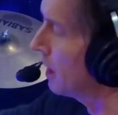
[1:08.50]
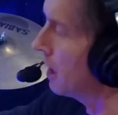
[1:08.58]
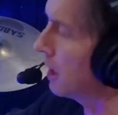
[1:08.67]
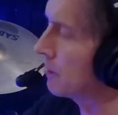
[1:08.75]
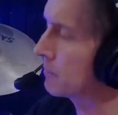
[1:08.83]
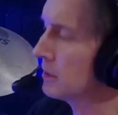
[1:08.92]

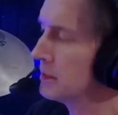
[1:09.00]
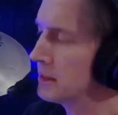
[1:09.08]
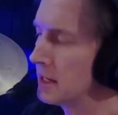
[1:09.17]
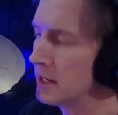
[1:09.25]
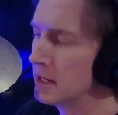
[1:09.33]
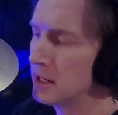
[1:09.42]
I'm going to
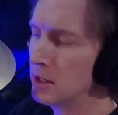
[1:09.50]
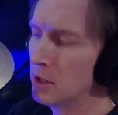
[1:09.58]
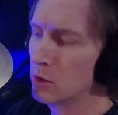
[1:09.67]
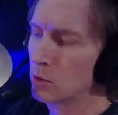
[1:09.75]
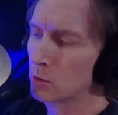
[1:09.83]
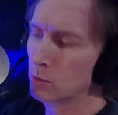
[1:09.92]
then
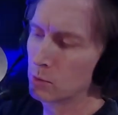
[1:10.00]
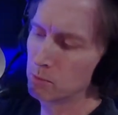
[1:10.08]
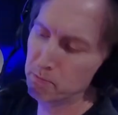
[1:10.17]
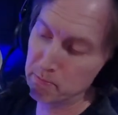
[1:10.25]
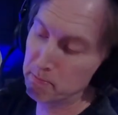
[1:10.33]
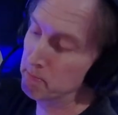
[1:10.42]

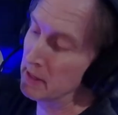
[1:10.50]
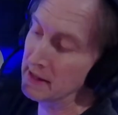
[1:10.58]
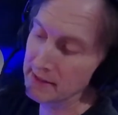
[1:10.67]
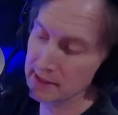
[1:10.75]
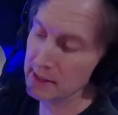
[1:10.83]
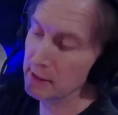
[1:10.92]

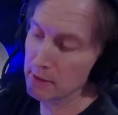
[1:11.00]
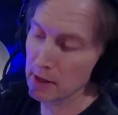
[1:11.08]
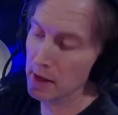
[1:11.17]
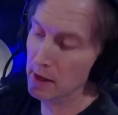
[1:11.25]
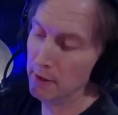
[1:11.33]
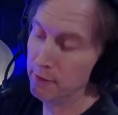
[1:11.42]
basically
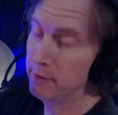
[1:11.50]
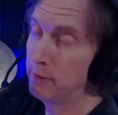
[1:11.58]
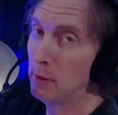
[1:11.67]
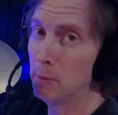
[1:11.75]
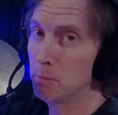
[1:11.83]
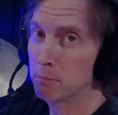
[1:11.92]

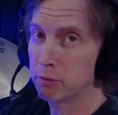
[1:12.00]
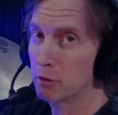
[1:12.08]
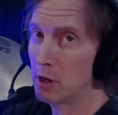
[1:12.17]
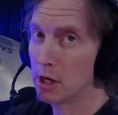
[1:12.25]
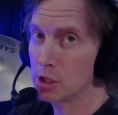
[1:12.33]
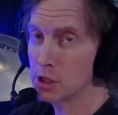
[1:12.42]
foam
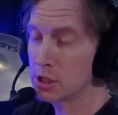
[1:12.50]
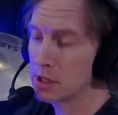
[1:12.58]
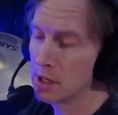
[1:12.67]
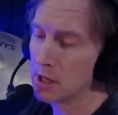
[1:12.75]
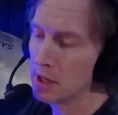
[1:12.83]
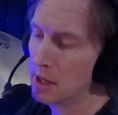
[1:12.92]
brush
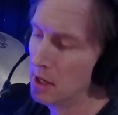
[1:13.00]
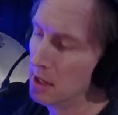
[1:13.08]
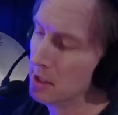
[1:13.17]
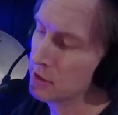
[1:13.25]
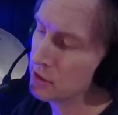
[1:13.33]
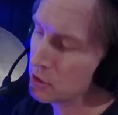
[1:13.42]

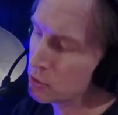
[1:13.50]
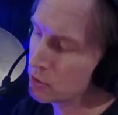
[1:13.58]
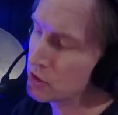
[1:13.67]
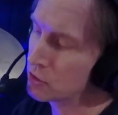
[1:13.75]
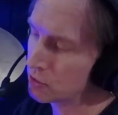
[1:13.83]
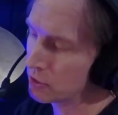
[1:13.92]

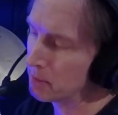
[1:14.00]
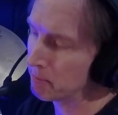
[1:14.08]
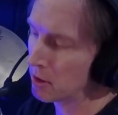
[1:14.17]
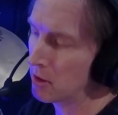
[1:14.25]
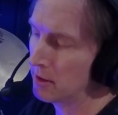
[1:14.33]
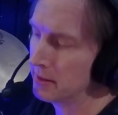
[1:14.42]
citrus strip
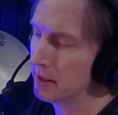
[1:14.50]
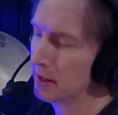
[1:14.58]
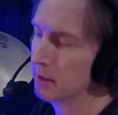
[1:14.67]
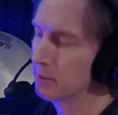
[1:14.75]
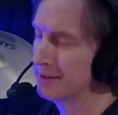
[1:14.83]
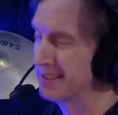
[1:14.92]
on
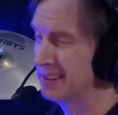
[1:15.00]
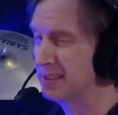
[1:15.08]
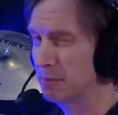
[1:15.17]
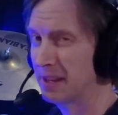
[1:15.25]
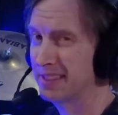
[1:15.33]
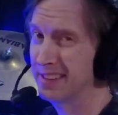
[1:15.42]
there. What's nice
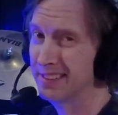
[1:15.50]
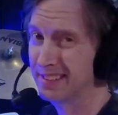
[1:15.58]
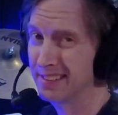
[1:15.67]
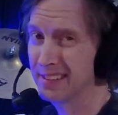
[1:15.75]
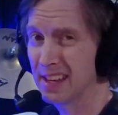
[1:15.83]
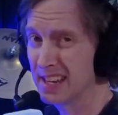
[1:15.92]
about this
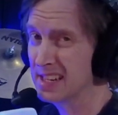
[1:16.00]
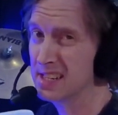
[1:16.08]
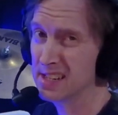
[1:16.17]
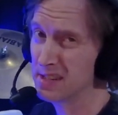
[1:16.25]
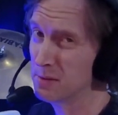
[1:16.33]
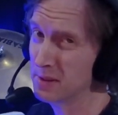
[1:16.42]
is it
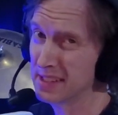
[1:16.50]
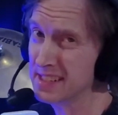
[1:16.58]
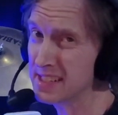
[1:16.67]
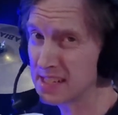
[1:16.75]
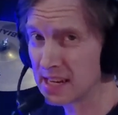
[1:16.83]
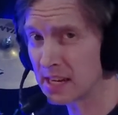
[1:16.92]
doesn't really
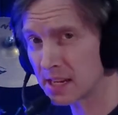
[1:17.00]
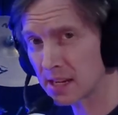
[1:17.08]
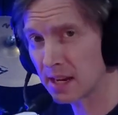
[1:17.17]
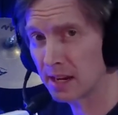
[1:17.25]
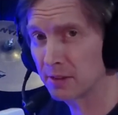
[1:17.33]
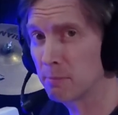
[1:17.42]
stink
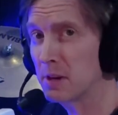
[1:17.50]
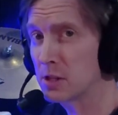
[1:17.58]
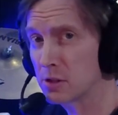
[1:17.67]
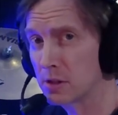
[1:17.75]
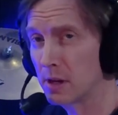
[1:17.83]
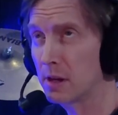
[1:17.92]
as
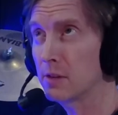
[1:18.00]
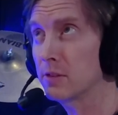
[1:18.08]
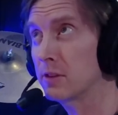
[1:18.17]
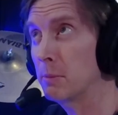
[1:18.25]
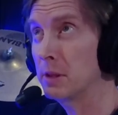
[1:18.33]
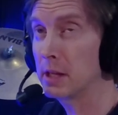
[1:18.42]
much as
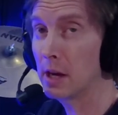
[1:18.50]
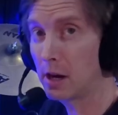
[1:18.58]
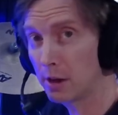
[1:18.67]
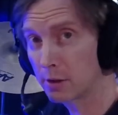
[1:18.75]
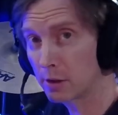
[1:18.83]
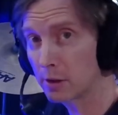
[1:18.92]
some of the
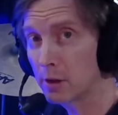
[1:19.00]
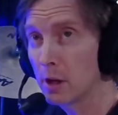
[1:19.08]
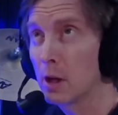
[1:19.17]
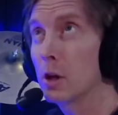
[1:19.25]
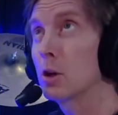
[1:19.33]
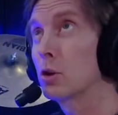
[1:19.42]
other
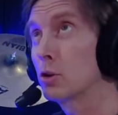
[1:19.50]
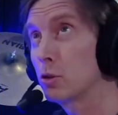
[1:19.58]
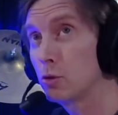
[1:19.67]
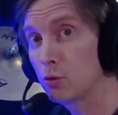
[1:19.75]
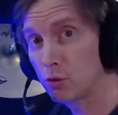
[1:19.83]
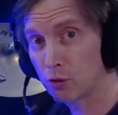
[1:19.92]

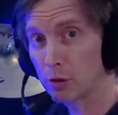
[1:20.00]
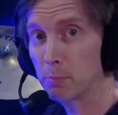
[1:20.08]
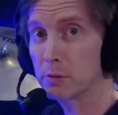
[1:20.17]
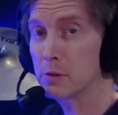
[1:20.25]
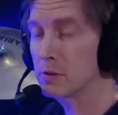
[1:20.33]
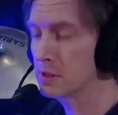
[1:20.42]
glue
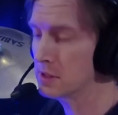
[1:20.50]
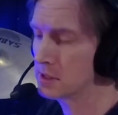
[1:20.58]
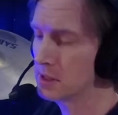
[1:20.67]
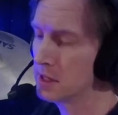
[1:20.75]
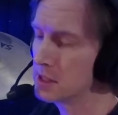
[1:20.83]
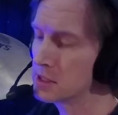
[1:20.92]
strippers and
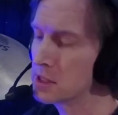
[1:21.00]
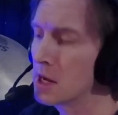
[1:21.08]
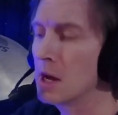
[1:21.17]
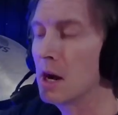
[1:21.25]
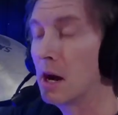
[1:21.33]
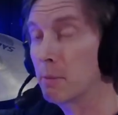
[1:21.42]
such.
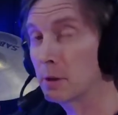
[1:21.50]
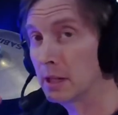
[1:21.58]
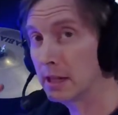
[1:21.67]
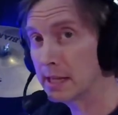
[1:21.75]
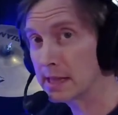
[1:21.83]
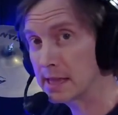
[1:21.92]
I'm going to
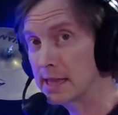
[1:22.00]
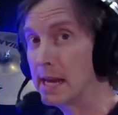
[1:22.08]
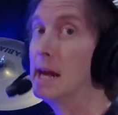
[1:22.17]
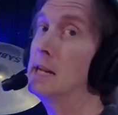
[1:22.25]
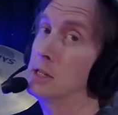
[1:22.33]
let that